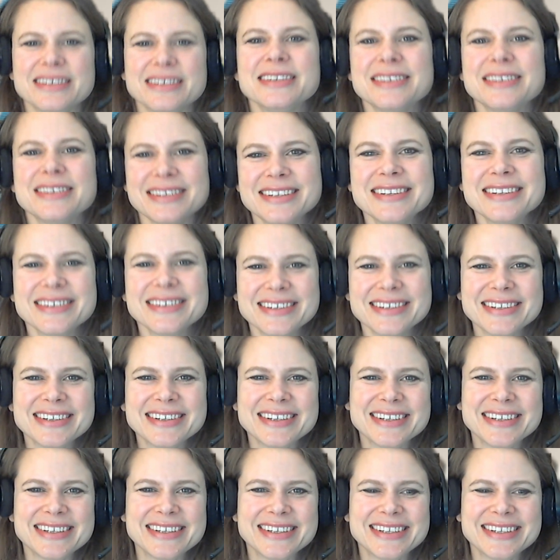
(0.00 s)

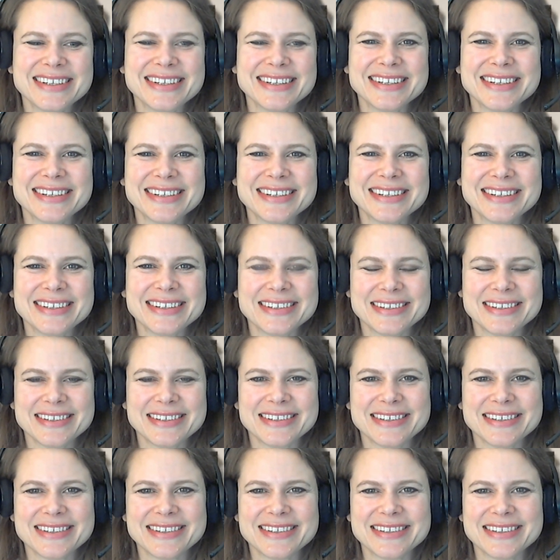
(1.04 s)

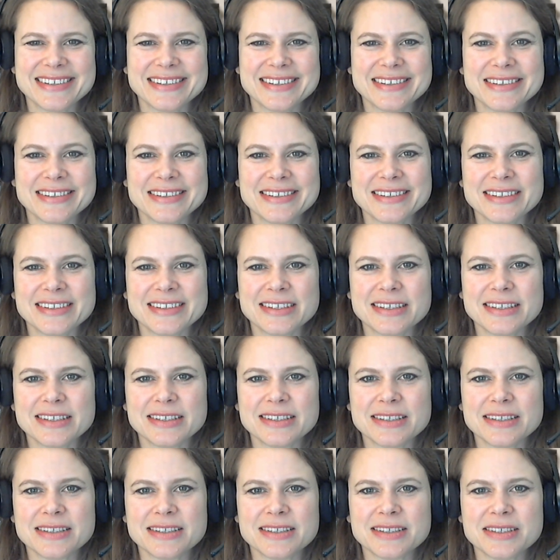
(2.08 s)

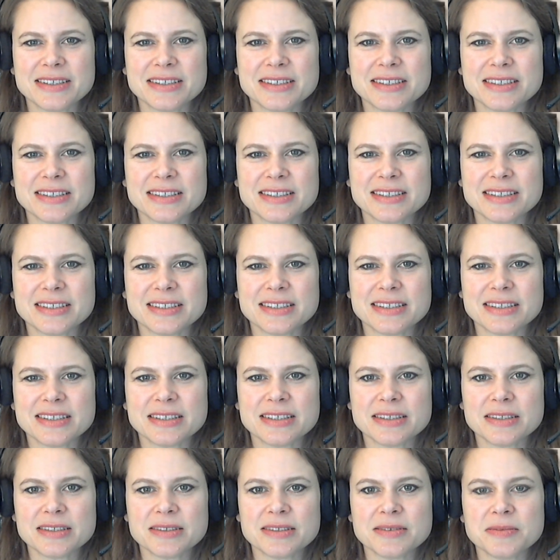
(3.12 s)

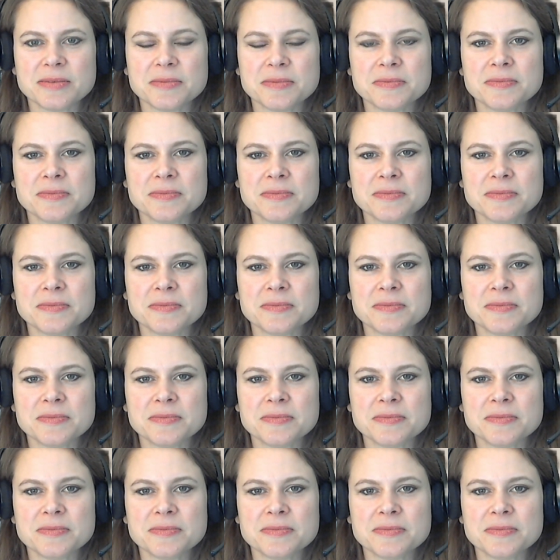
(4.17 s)
(not speaking)